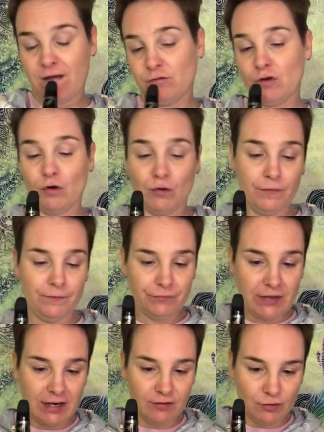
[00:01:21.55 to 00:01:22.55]
So
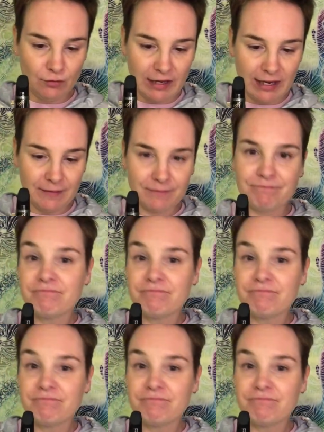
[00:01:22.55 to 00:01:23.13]
that is okay.